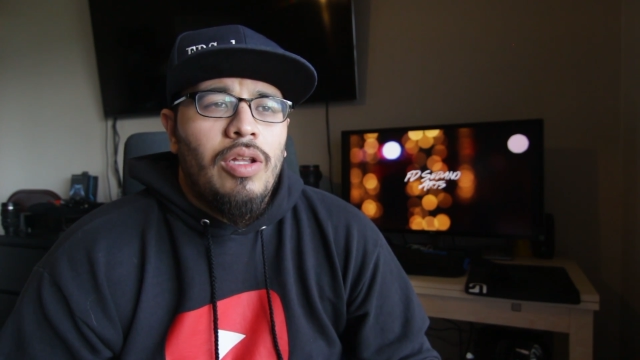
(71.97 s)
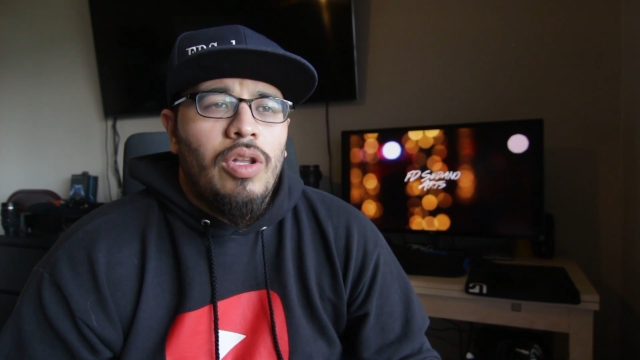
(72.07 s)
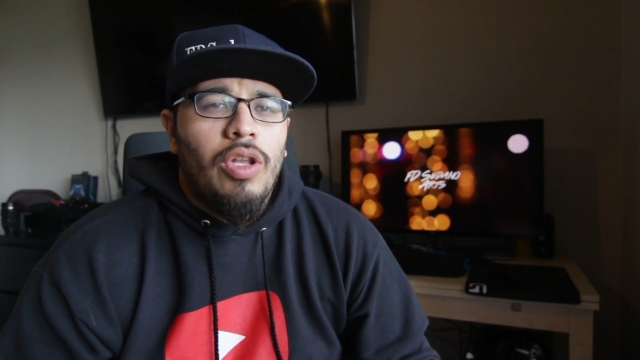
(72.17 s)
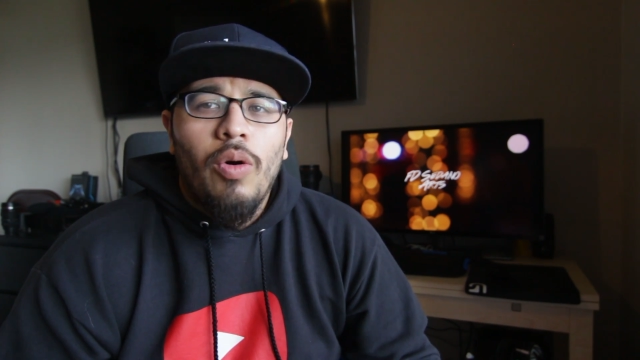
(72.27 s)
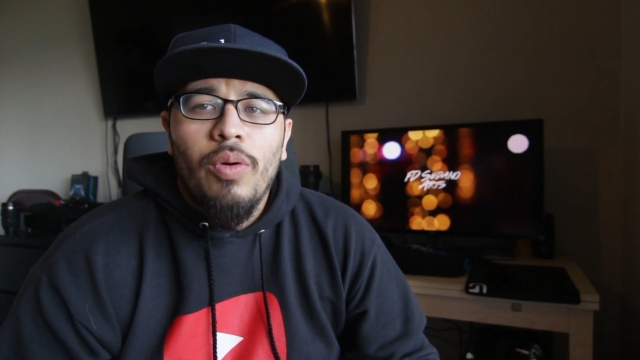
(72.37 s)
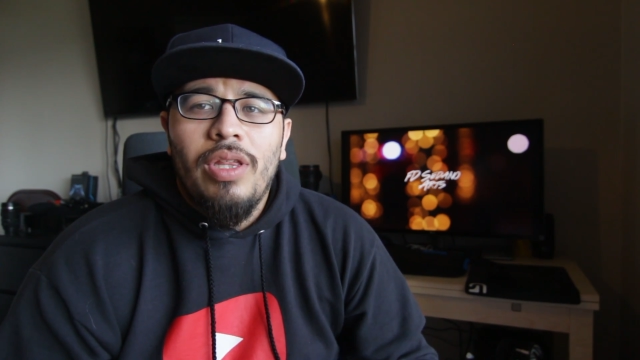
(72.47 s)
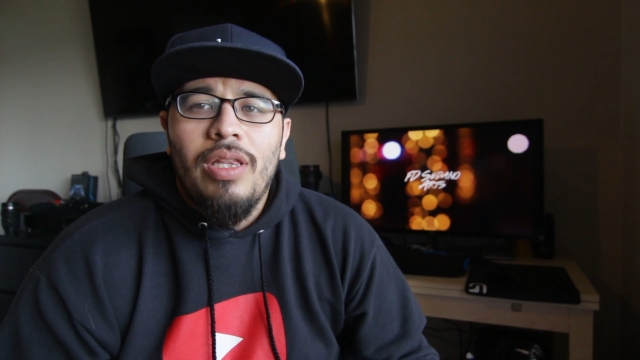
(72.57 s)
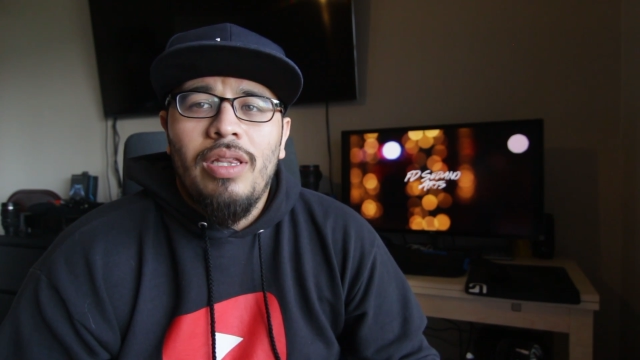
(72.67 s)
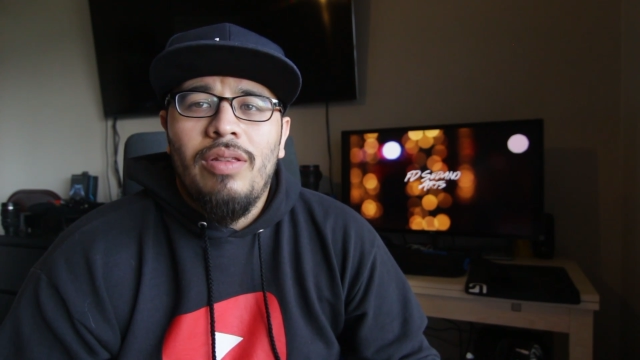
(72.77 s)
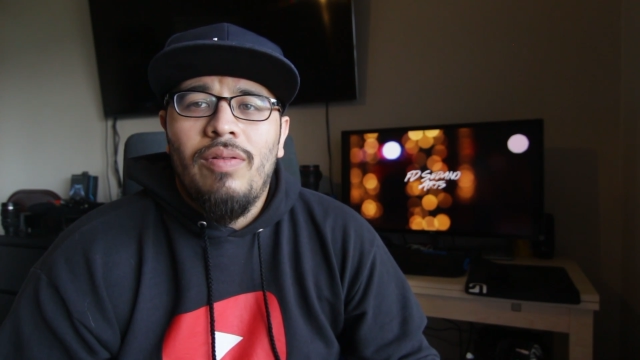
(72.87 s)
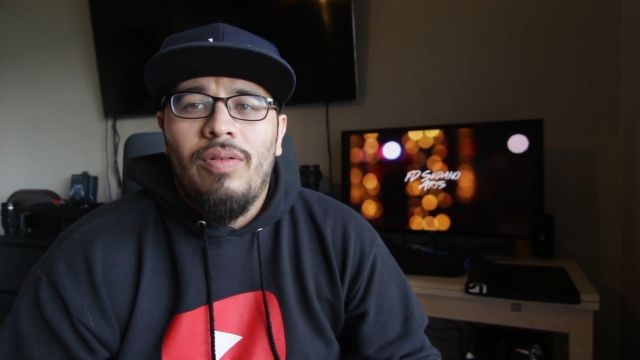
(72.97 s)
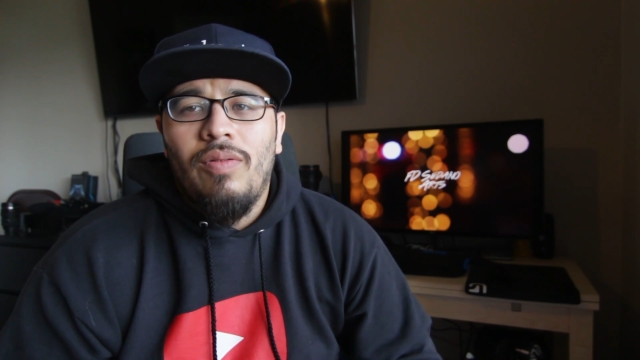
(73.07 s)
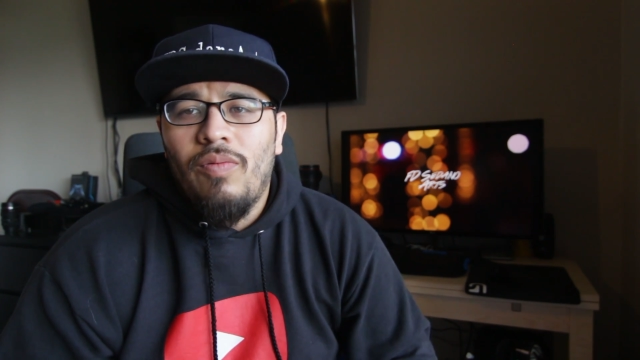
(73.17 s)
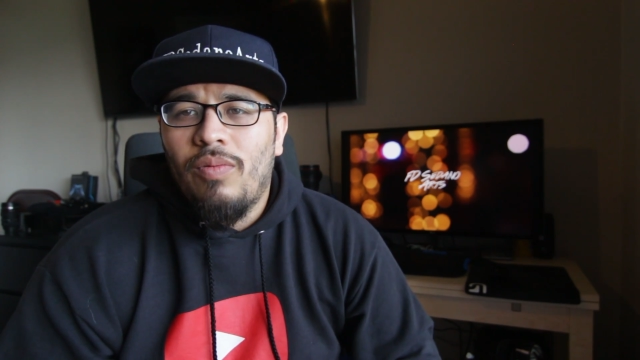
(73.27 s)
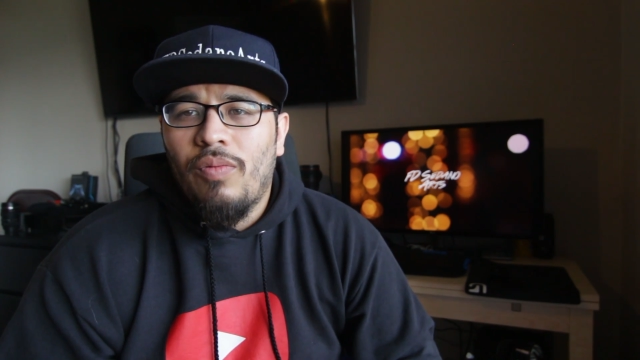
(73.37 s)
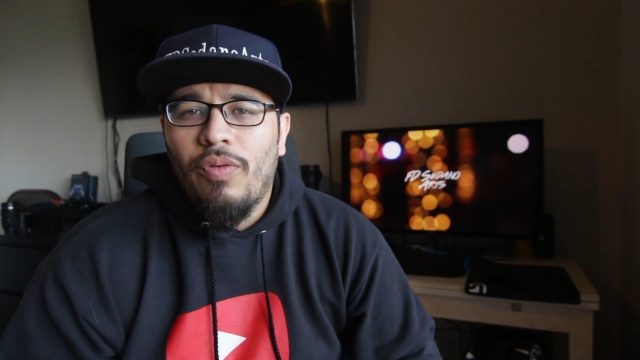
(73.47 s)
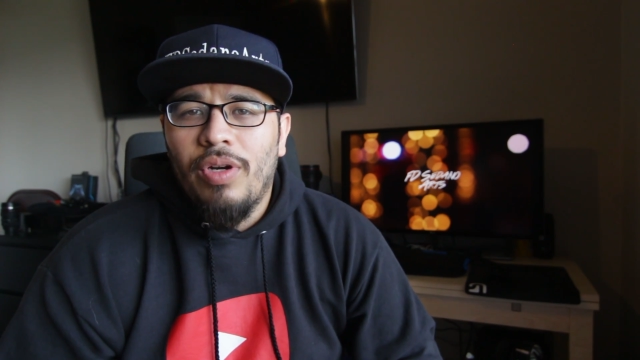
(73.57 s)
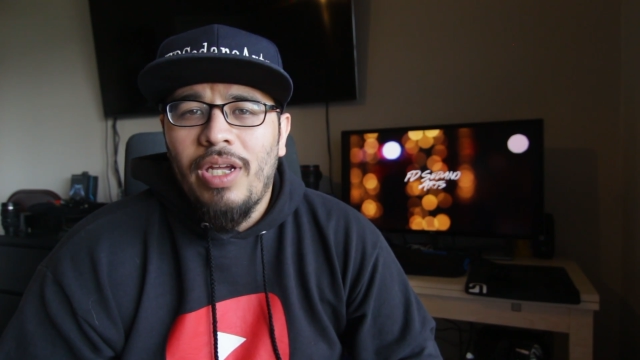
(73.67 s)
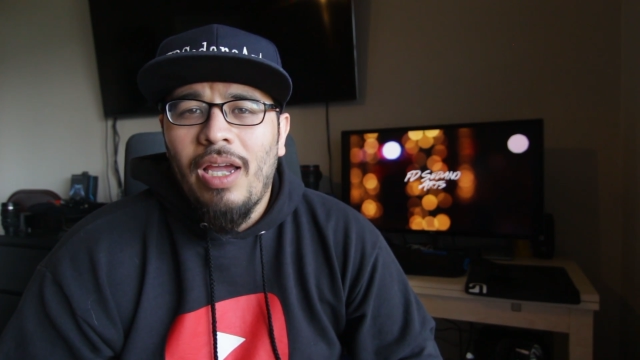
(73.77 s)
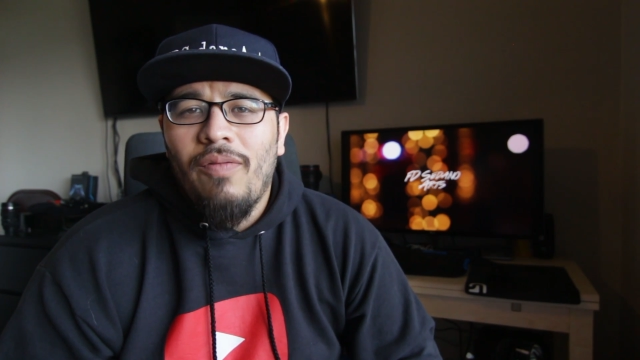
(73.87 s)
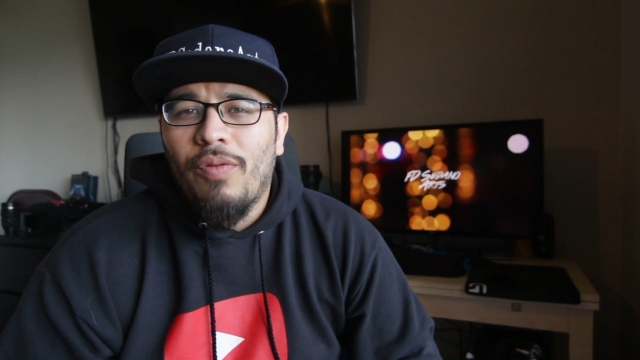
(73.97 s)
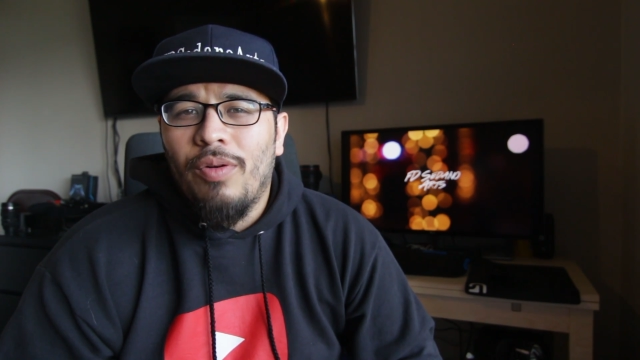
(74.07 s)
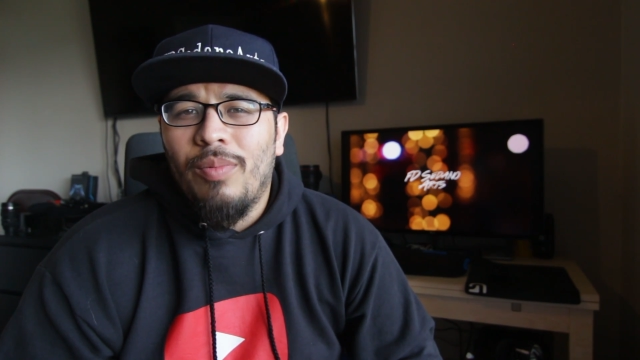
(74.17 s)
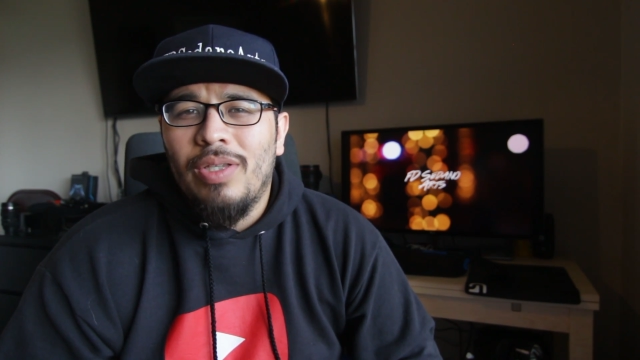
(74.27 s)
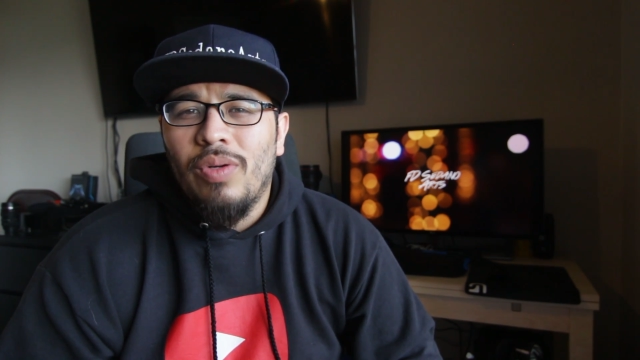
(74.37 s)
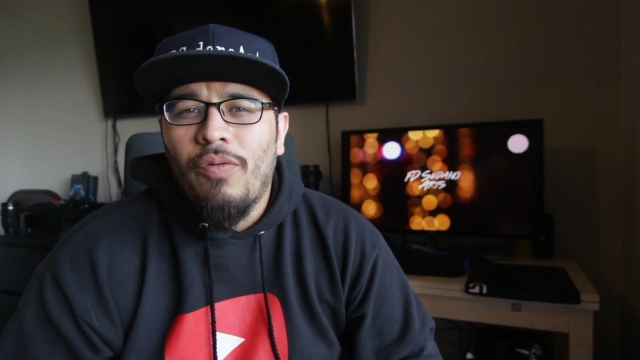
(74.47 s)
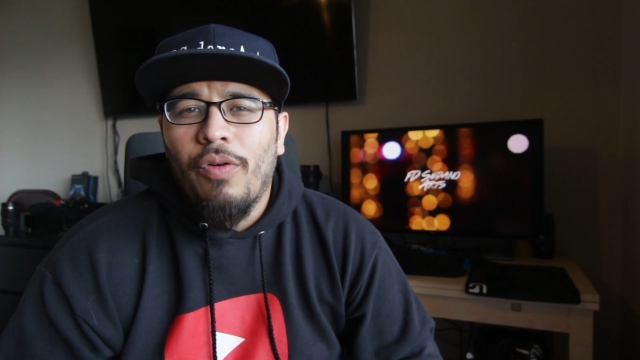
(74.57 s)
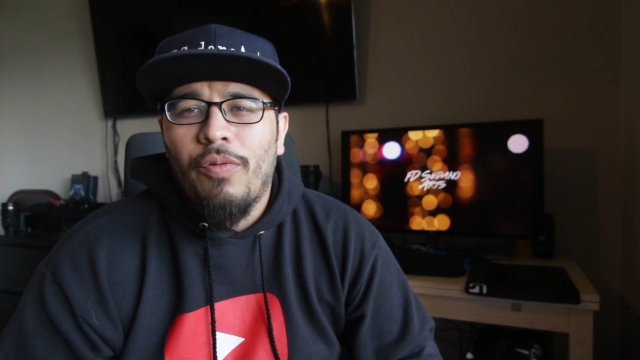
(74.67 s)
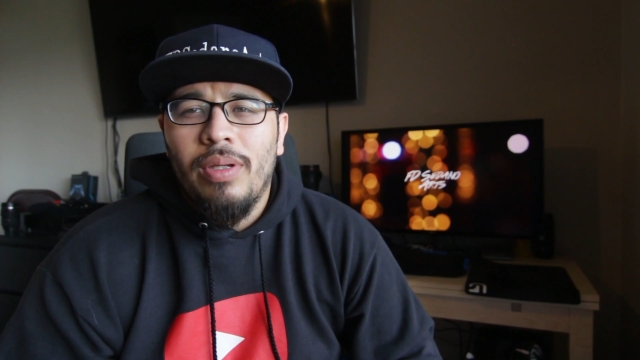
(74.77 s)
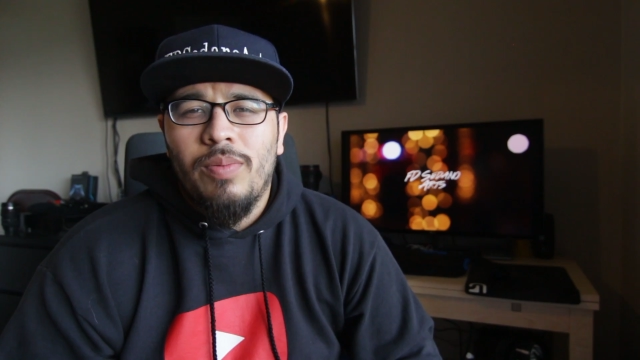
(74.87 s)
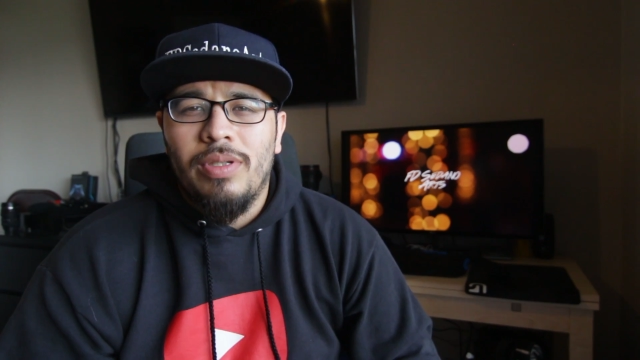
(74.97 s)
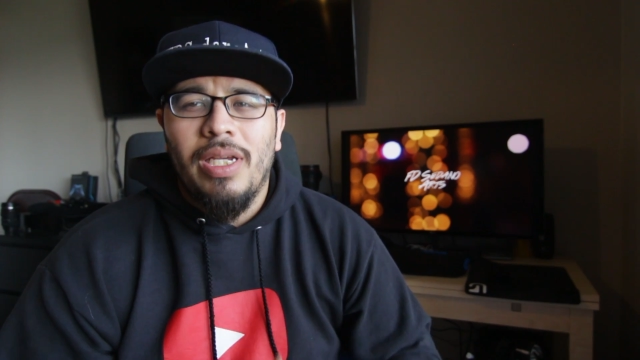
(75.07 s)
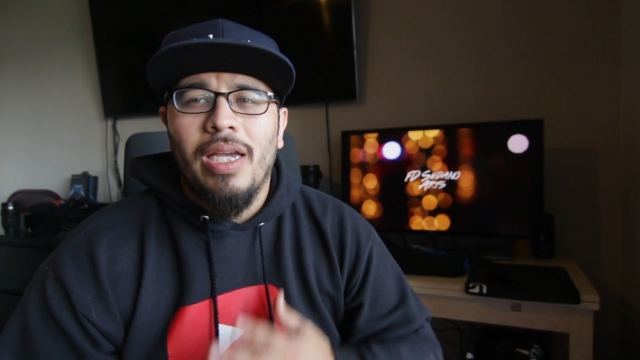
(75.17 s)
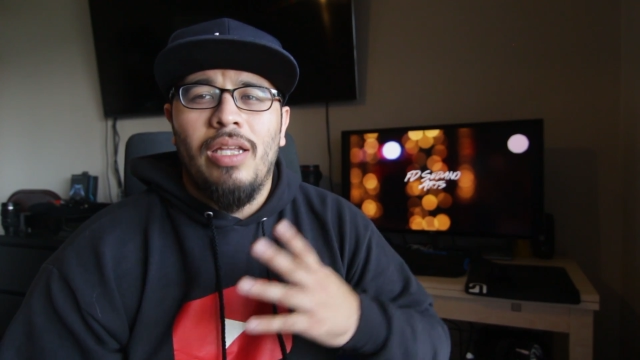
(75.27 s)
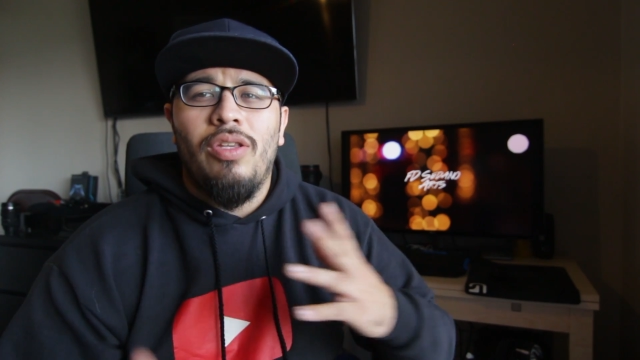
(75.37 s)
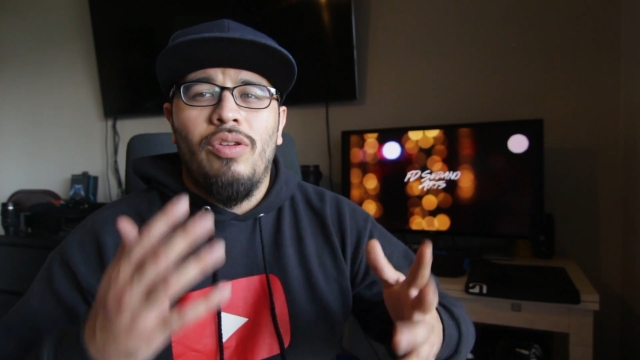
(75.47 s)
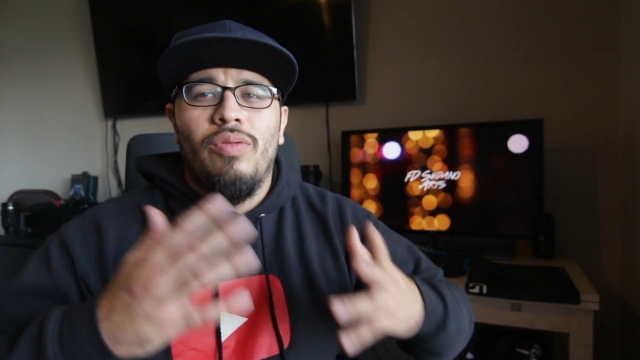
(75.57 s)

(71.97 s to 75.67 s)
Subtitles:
lower than 48 for my 24 frames per second,